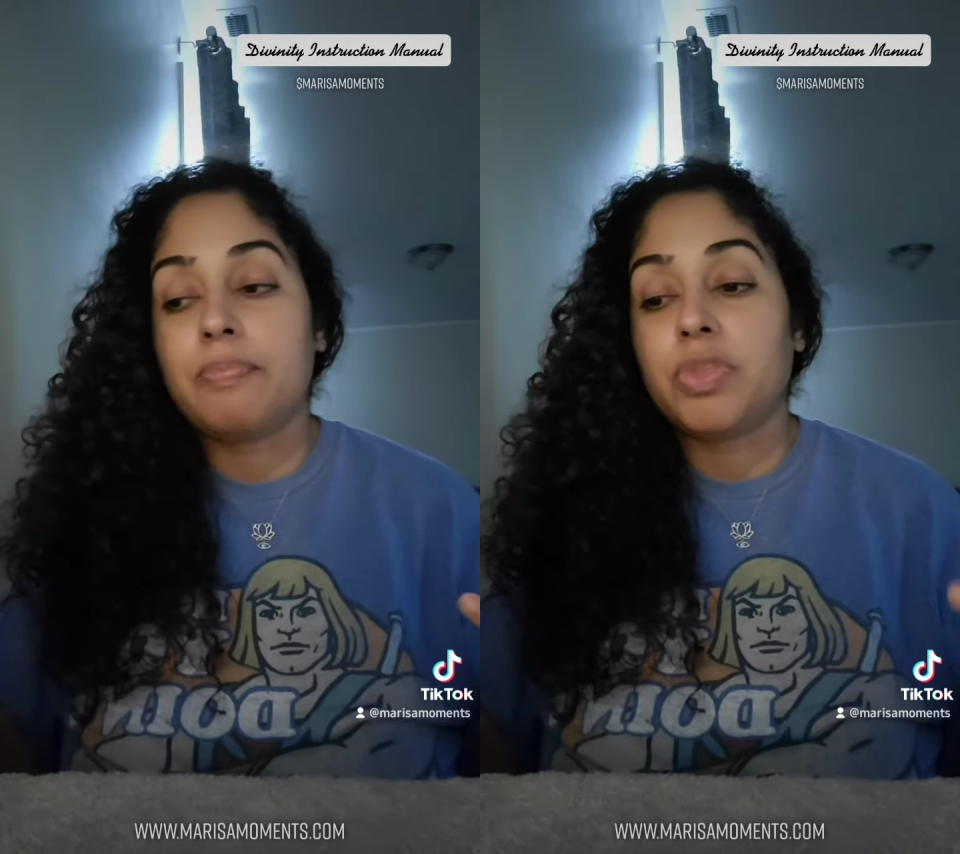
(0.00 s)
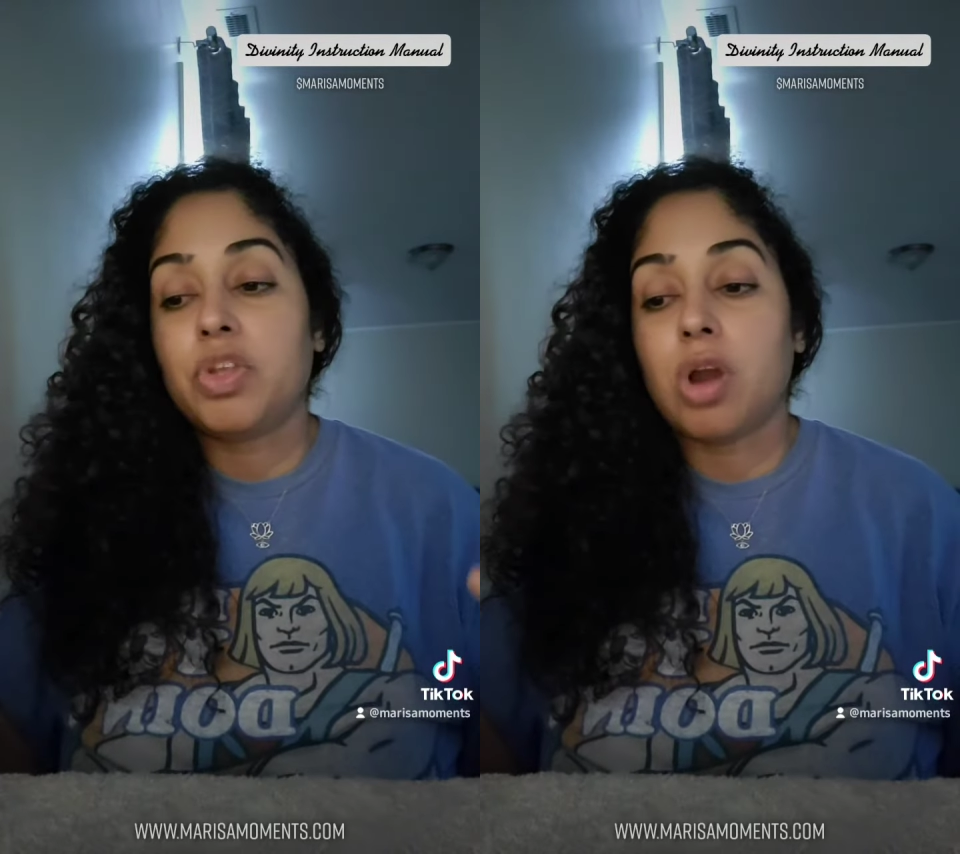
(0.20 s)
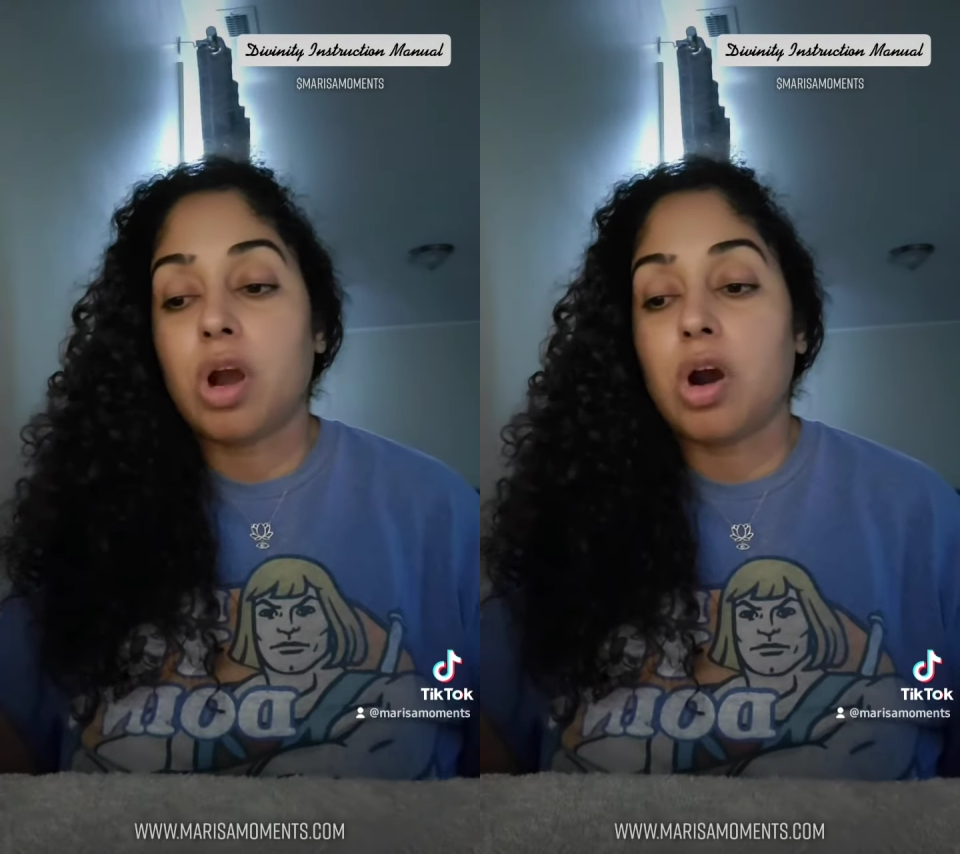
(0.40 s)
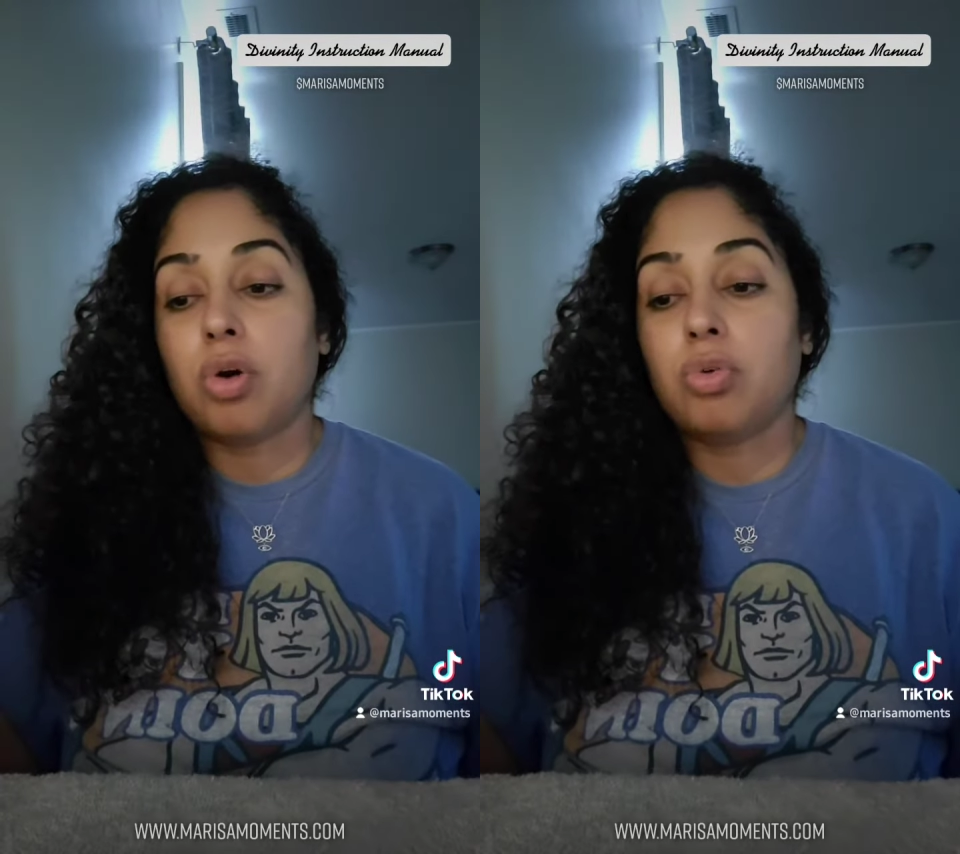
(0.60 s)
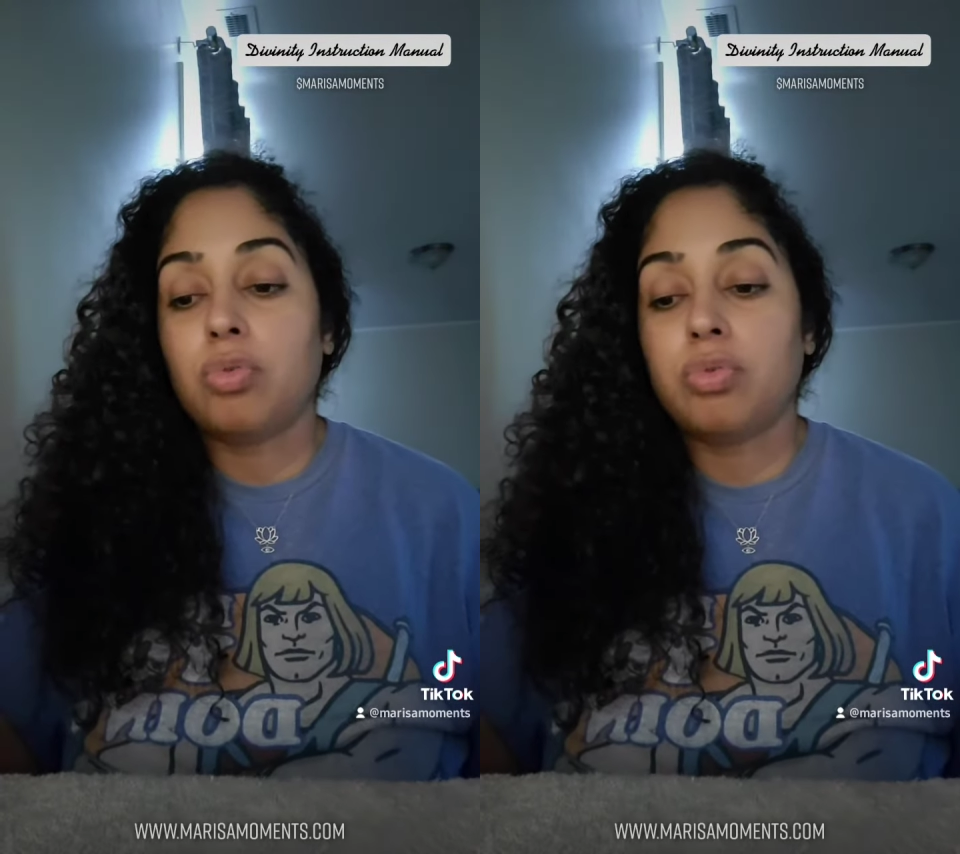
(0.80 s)
your
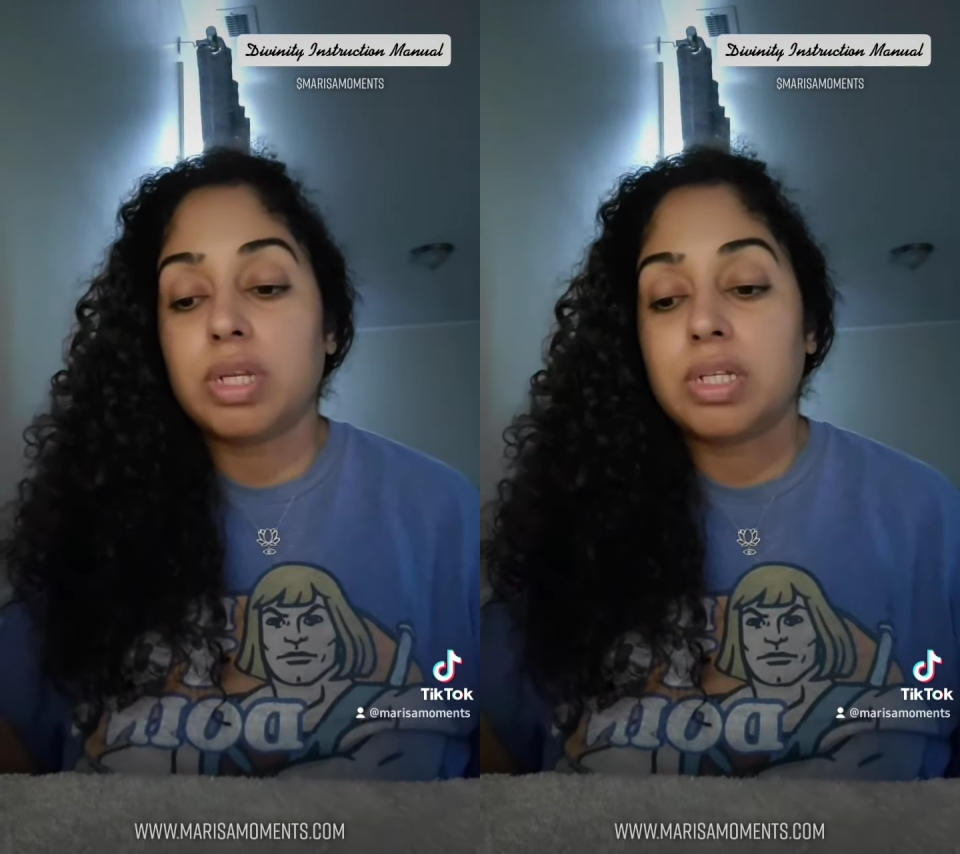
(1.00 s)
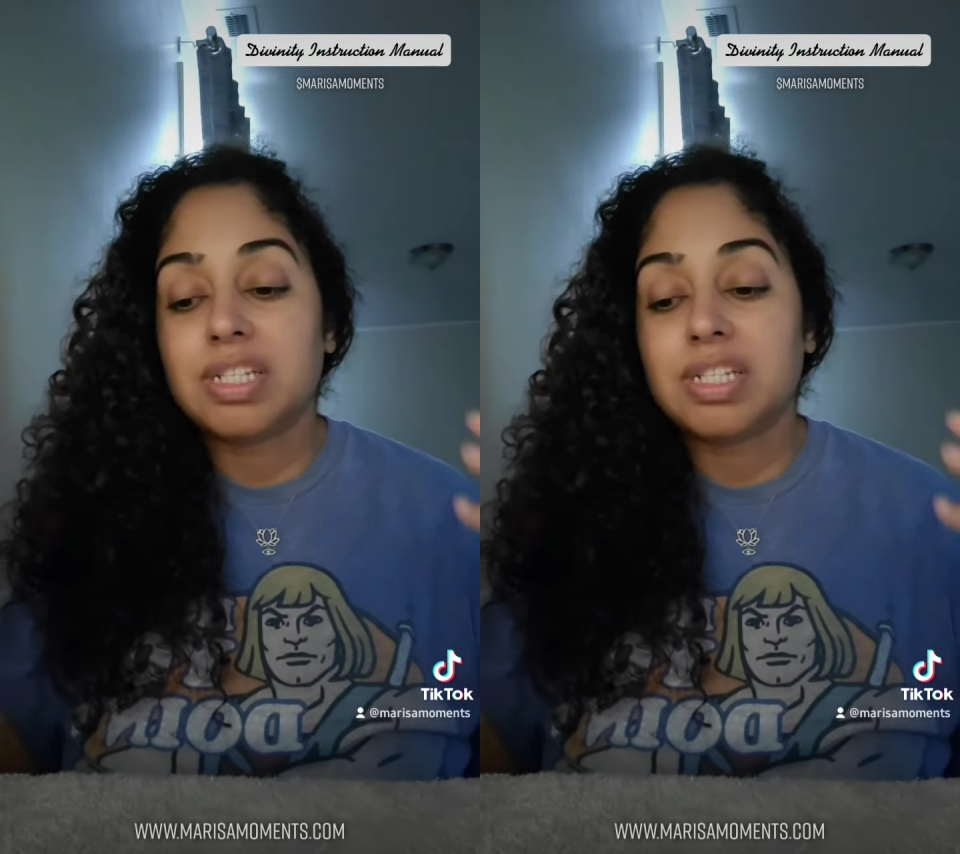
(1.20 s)
own